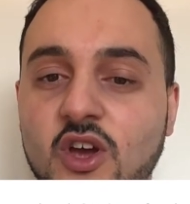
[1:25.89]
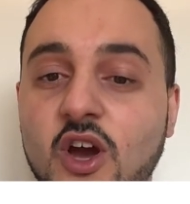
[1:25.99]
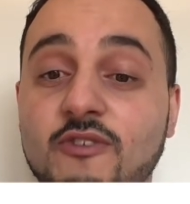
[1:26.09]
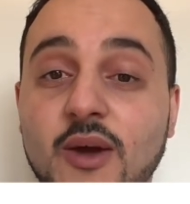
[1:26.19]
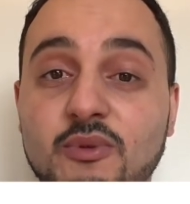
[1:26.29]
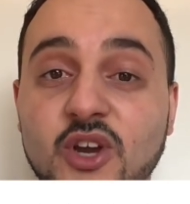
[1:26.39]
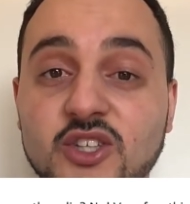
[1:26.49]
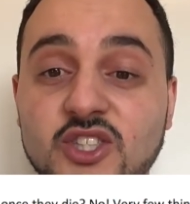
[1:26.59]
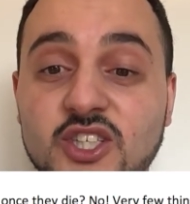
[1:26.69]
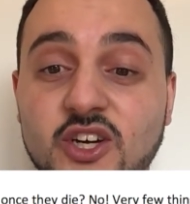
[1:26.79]
around
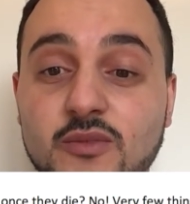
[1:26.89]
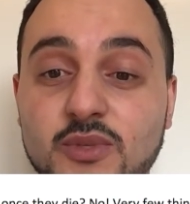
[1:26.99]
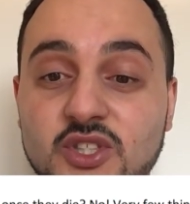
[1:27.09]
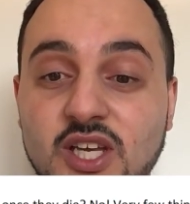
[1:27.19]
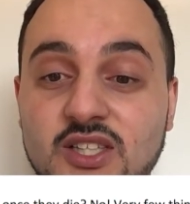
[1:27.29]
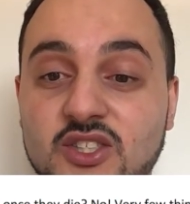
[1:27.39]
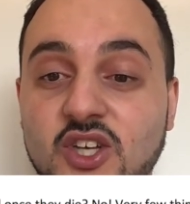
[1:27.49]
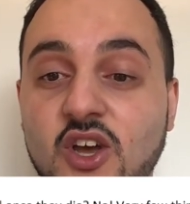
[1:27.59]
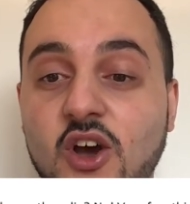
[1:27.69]
99%,